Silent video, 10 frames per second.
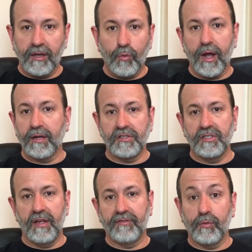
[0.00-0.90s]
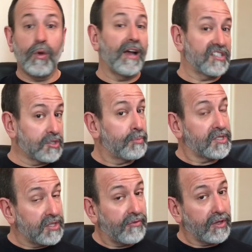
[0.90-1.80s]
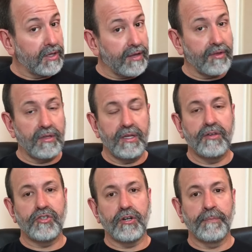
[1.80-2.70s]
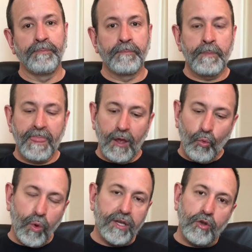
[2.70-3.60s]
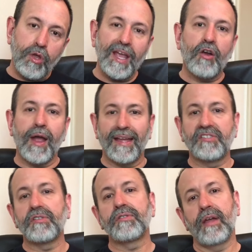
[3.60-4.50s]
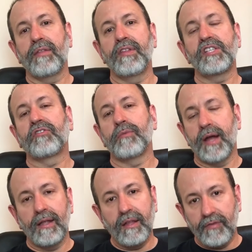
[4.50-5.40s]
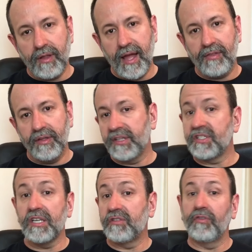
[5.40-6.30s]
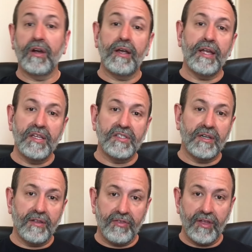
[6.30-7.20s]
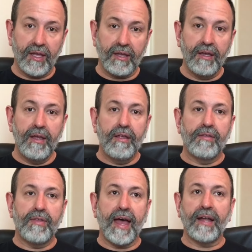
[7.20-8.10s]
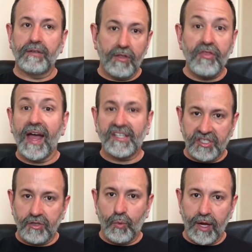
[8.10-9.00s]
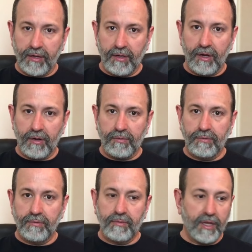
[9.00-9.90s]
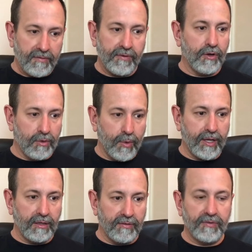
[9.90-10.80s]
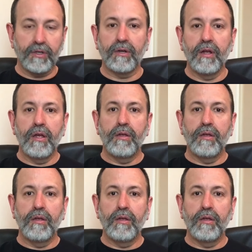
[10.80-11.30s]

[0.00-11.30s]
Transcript: records left and right, specifically in the clean and jerk. When you hear answers like this from high-level athletes, it's very easy to think that that's the way to go. If you're a weightlifter,